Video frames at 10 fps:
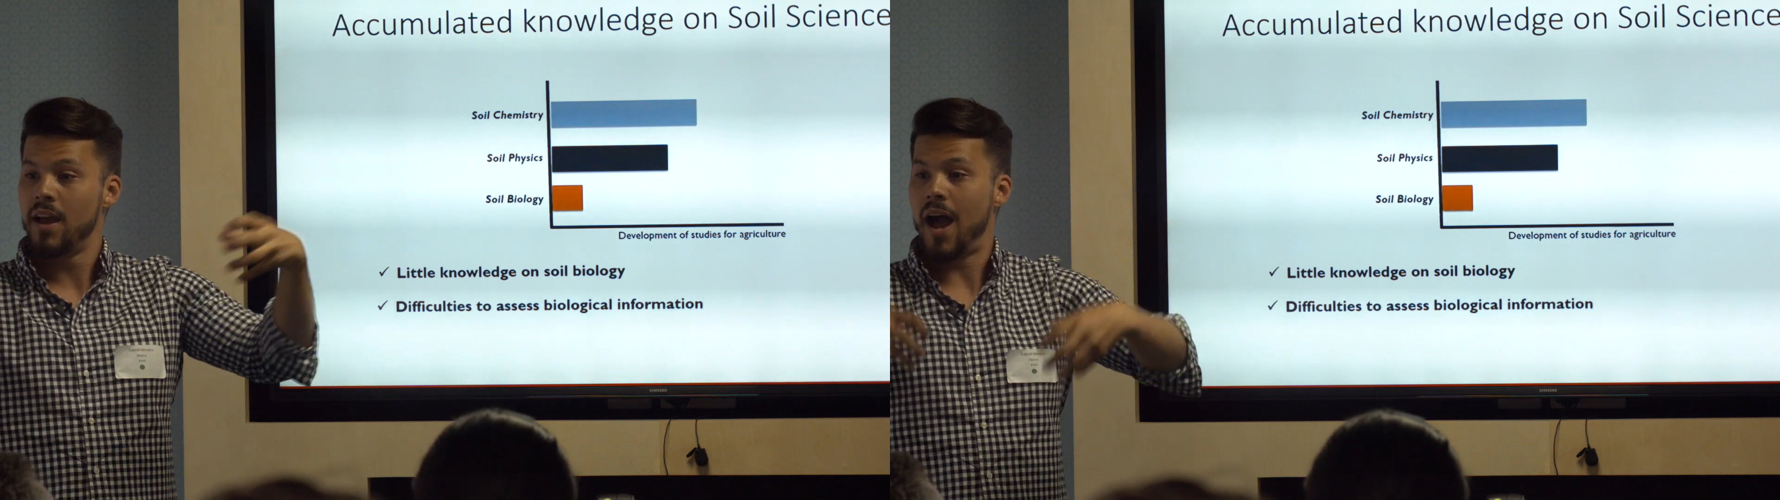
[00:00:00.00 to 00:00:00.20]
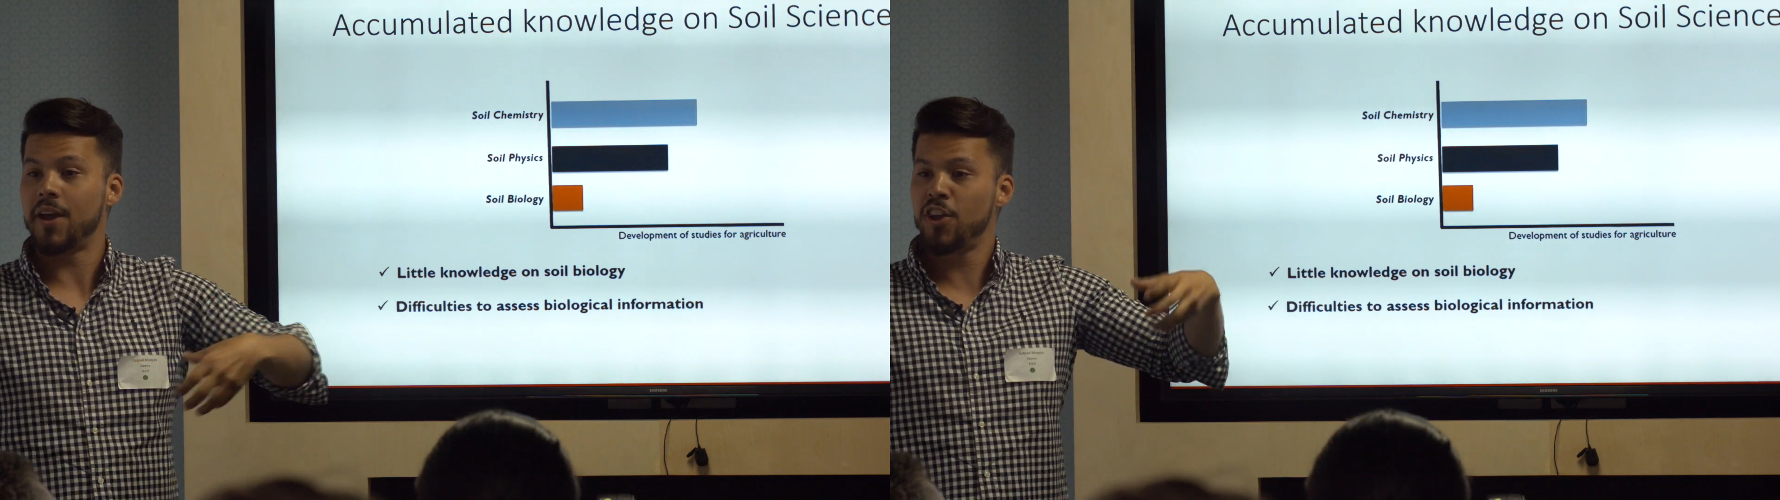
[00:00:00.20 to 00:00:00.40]

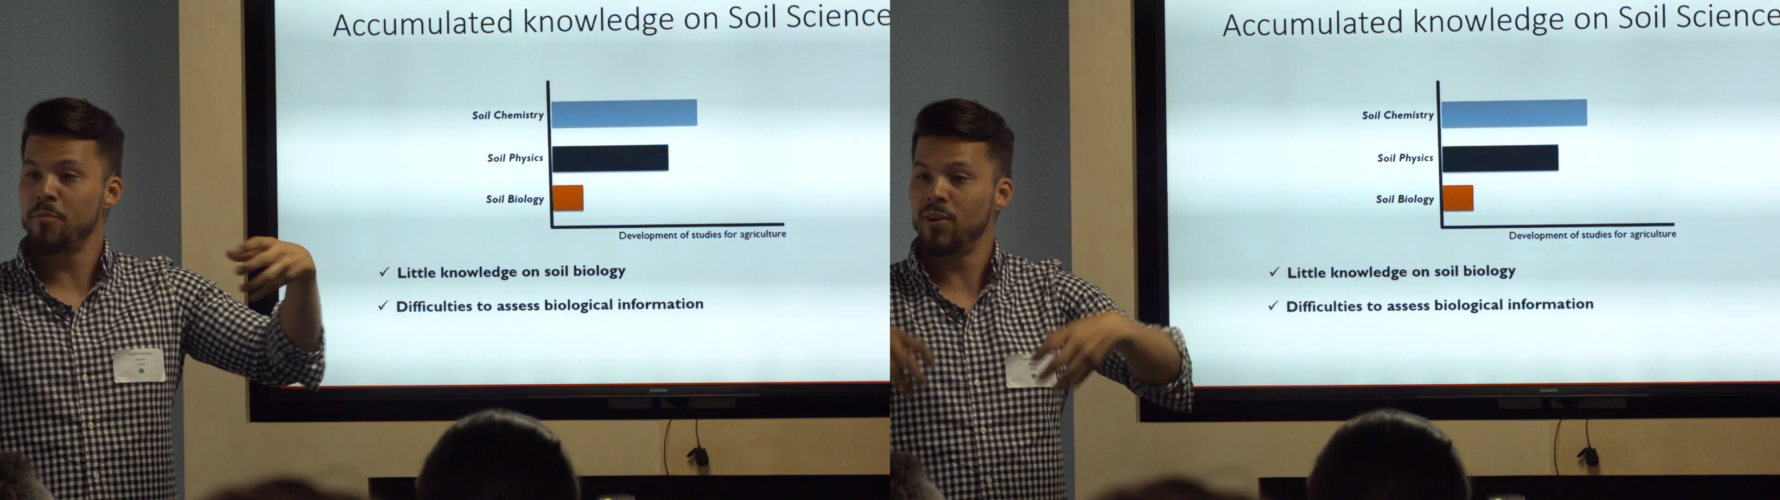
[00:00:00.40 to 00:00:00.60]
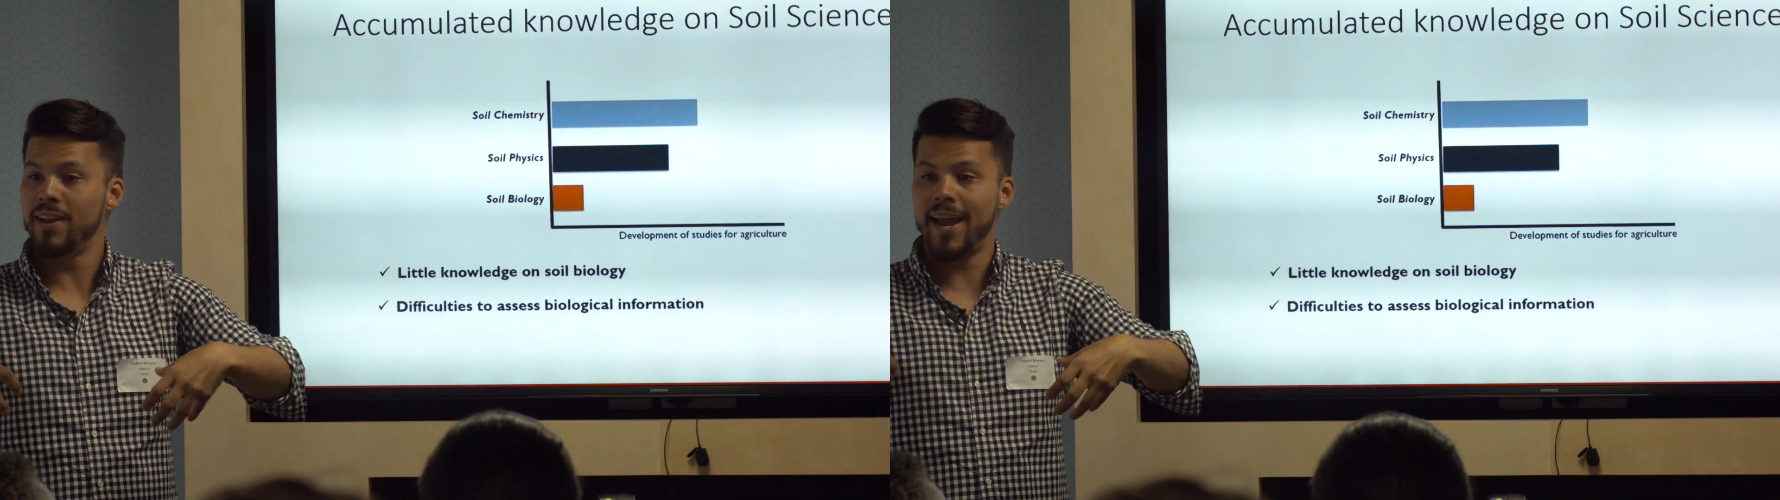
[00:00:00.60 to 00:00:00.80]

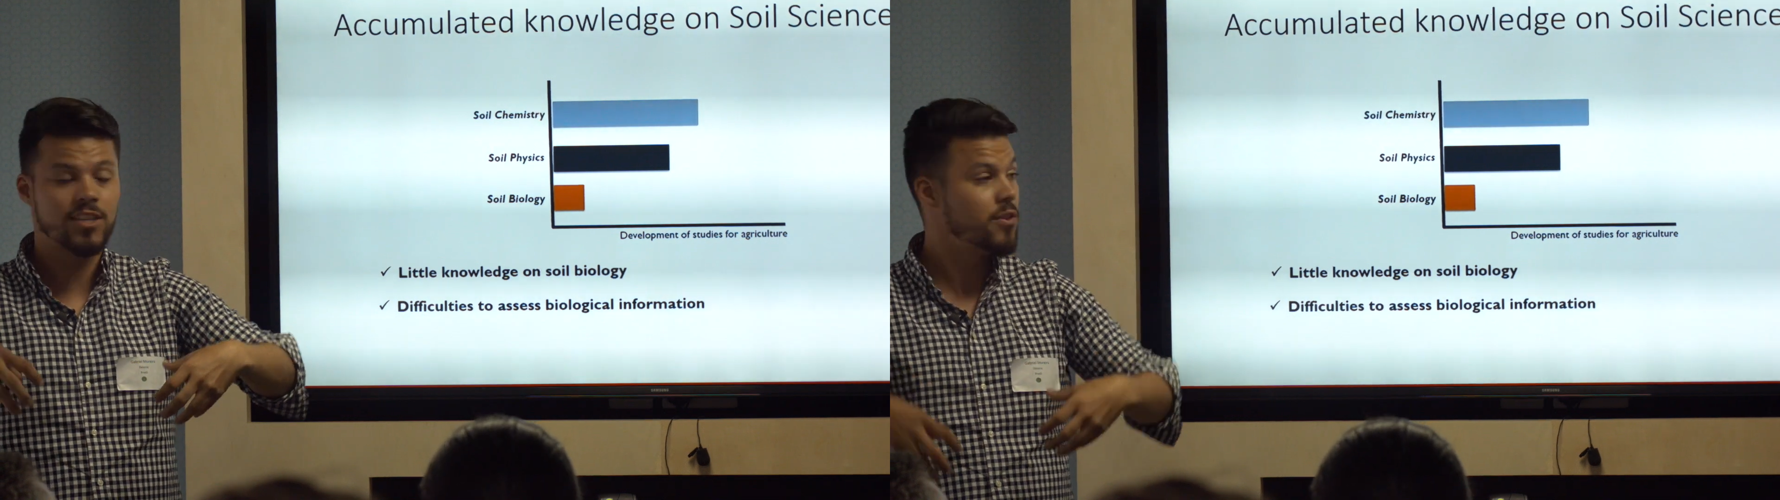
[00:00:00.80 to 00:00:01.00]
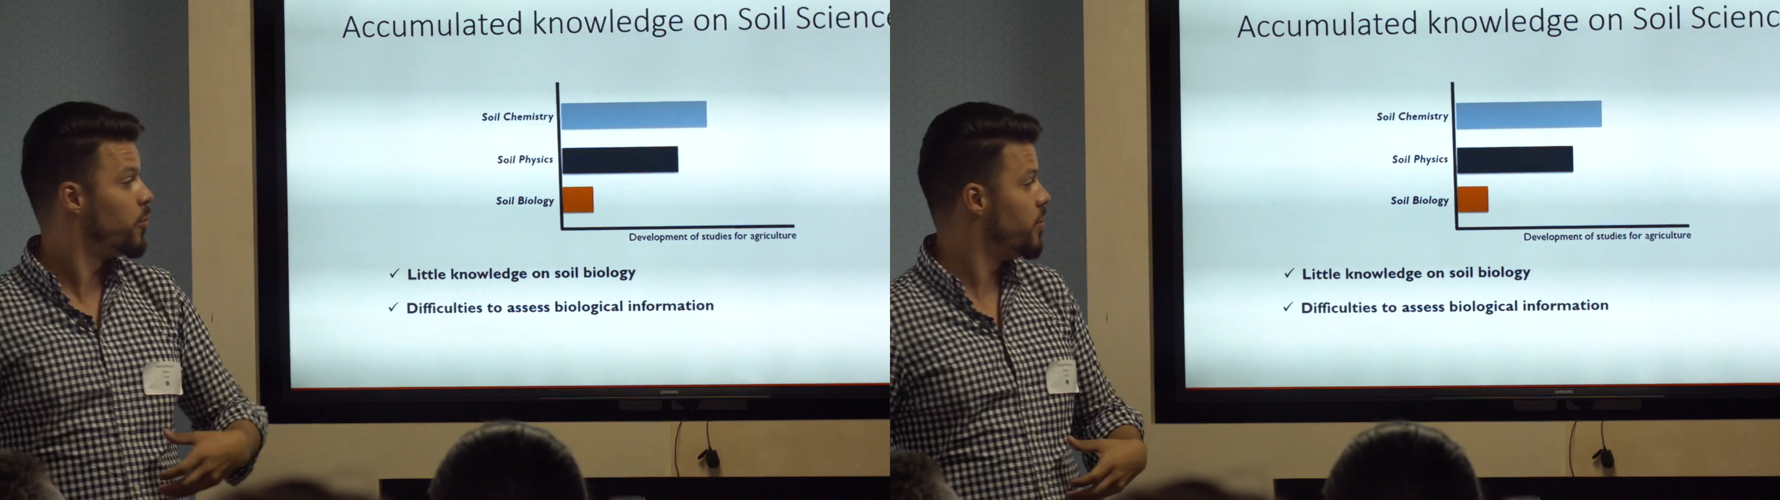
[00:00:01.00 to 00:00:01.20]

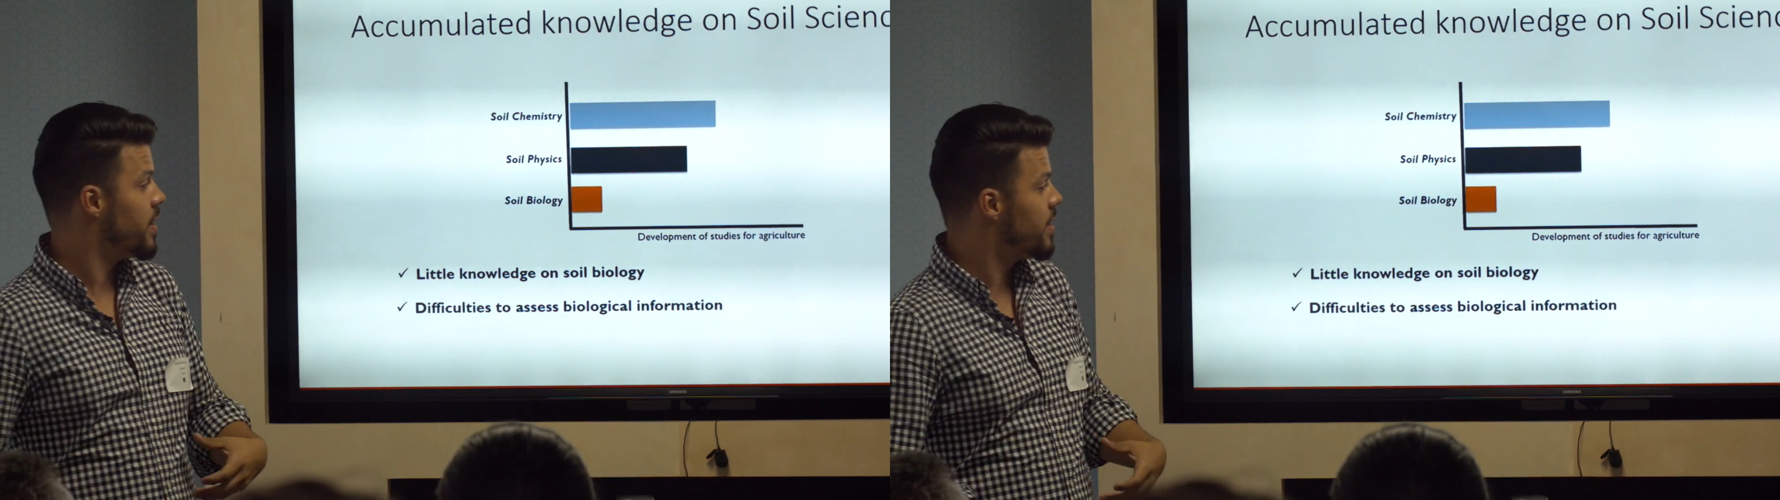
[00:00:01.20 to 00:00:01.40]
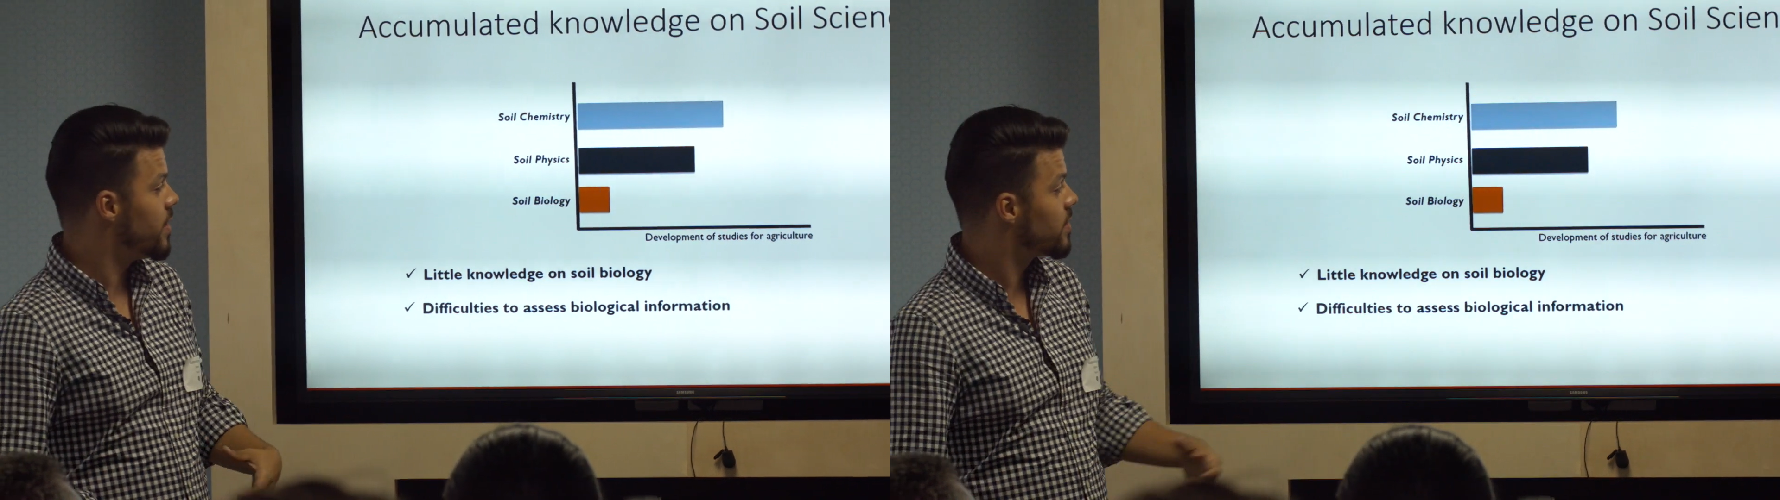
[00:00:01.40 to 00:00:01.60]
accumulated through the
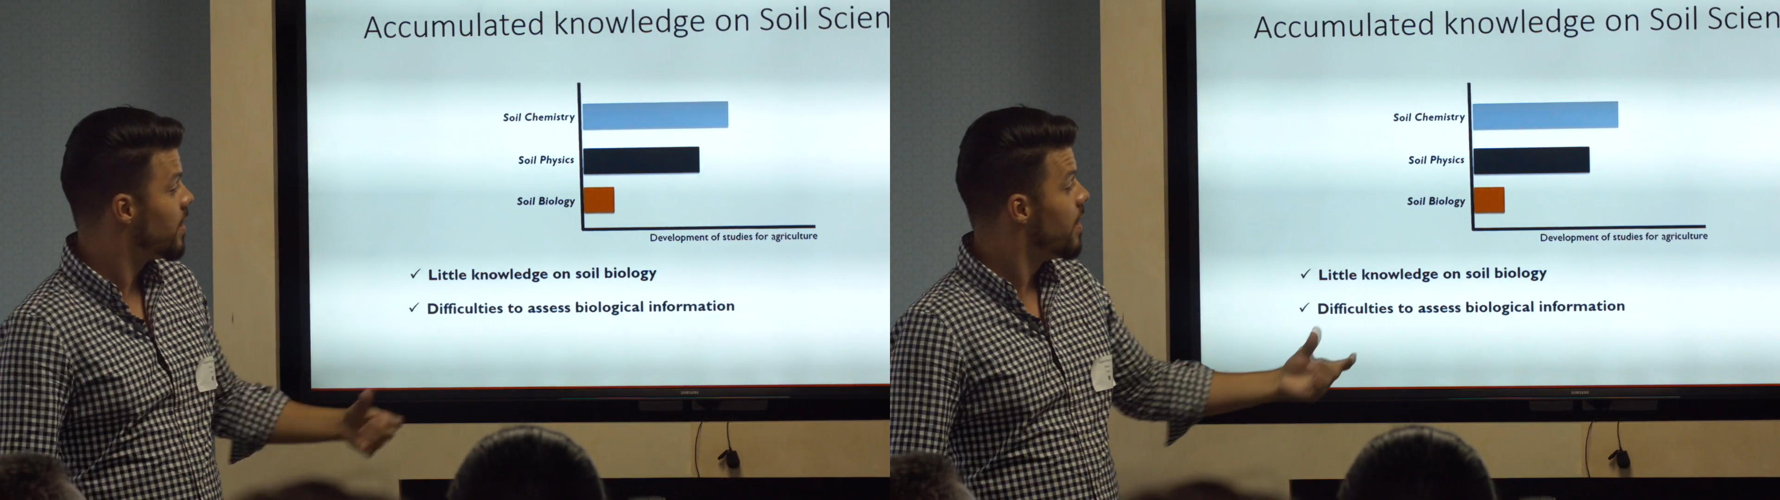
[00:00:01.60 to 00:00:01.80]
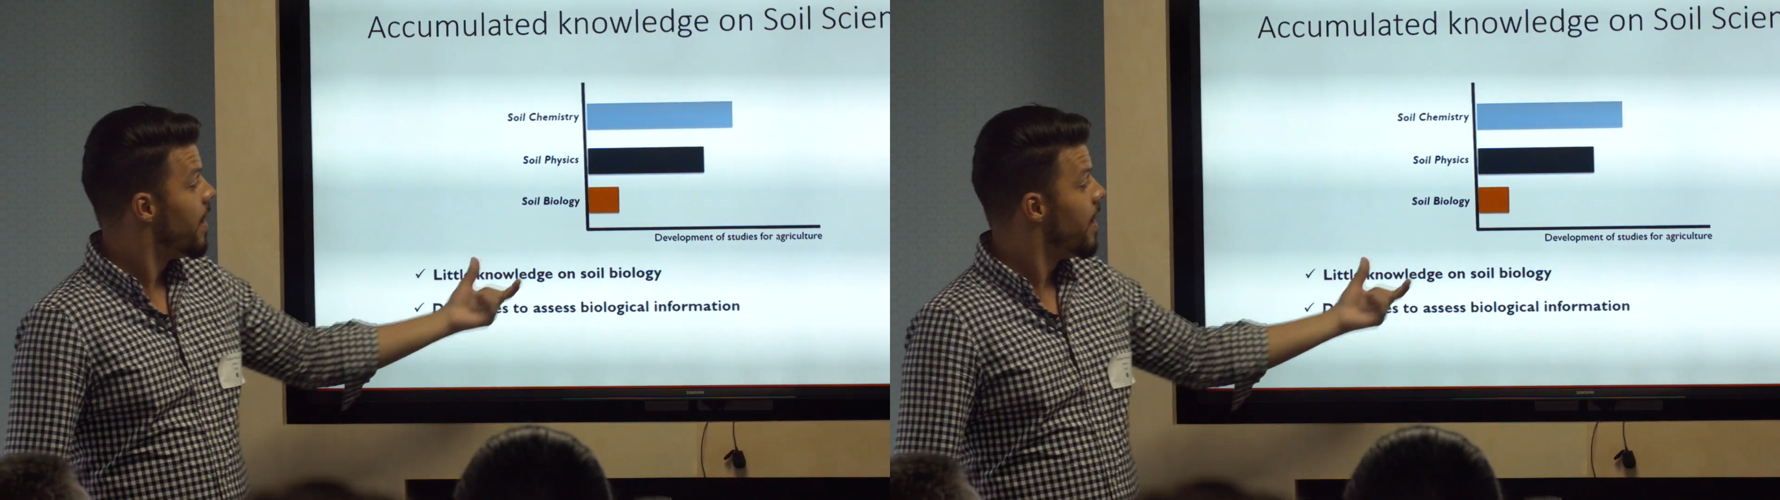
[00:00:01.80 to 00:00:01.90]
years.